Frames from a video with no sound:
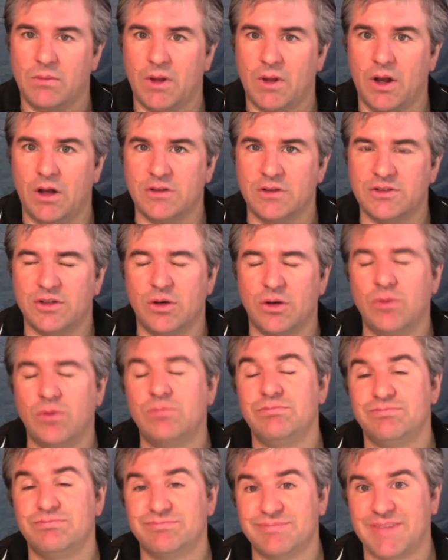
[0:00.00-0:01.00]
Also,
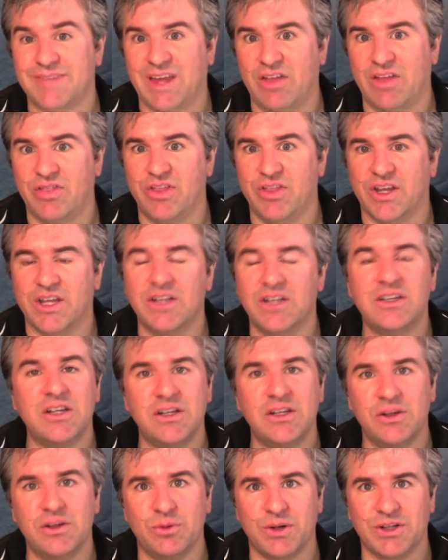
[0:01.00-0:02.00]
the
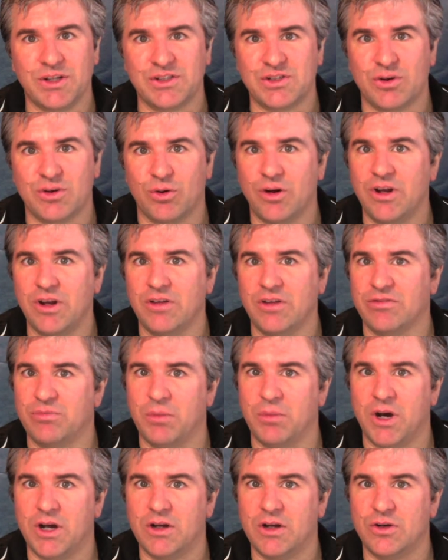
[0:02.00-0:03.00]
continuing story of
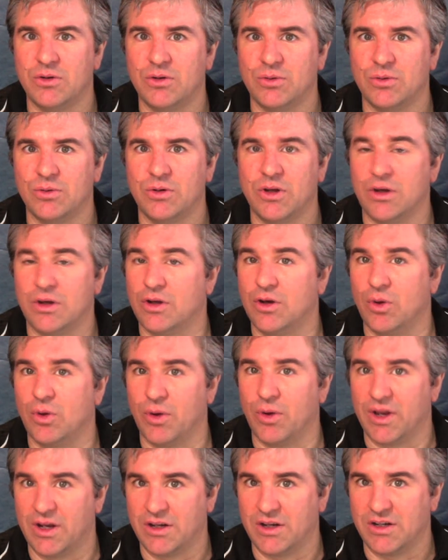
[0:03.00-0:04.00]
Ma-kun
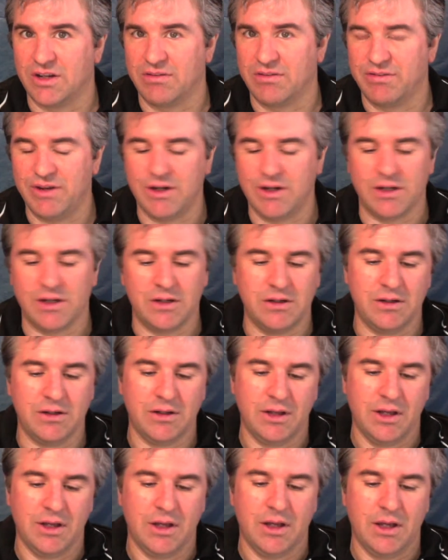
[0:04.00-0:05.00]
going undefeated,
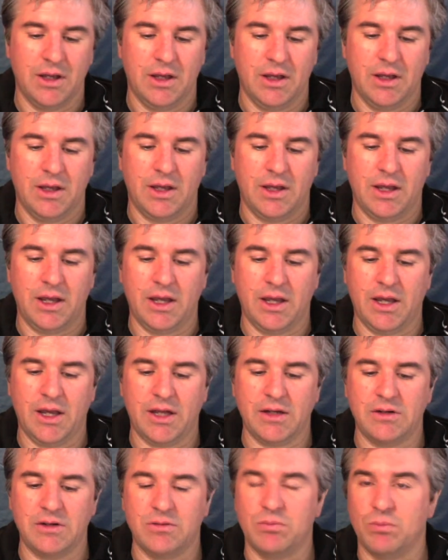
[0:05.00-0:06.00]

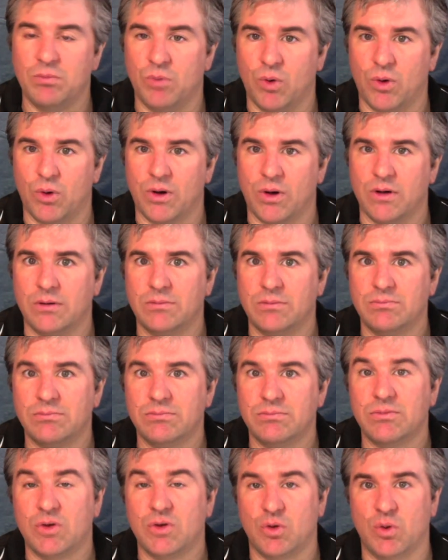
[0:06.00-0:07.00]
and more.
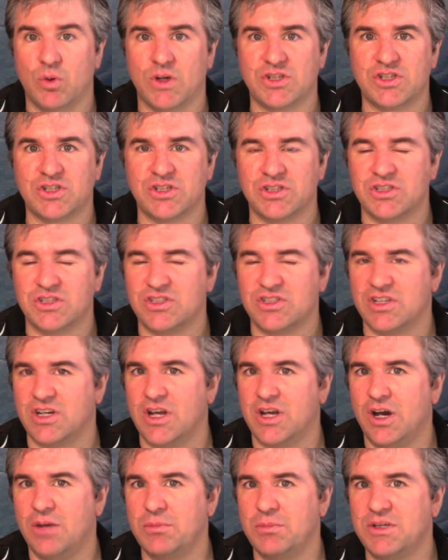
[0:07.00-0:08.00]
Questions and
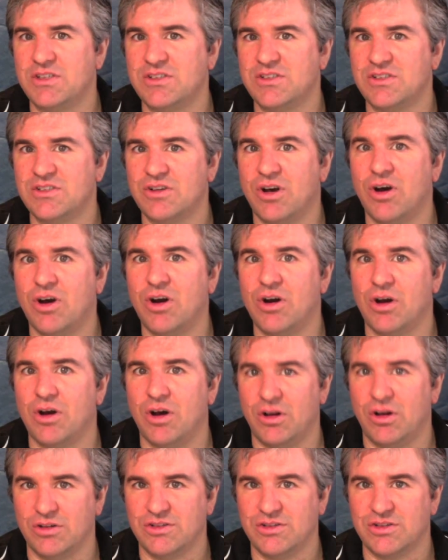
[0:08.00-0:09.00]
comments are
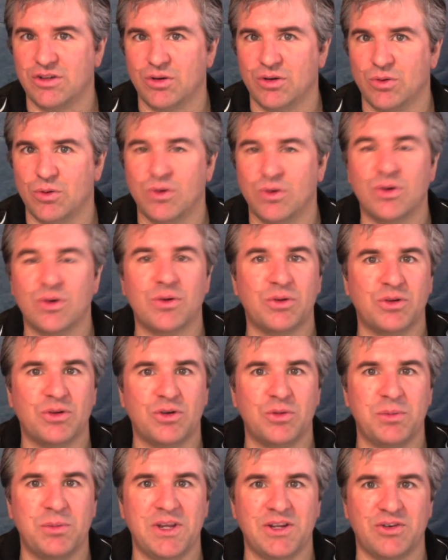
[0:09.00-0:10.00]
also
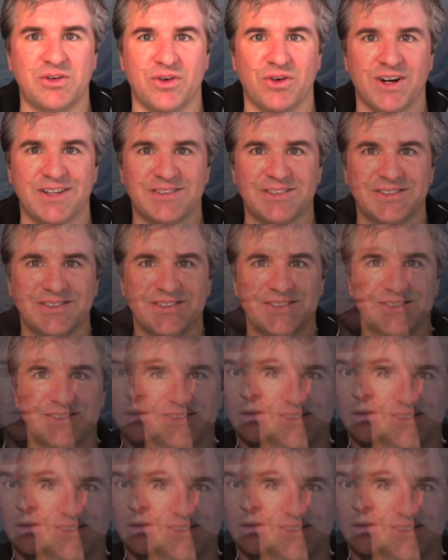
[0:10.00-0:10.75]
to be addressed.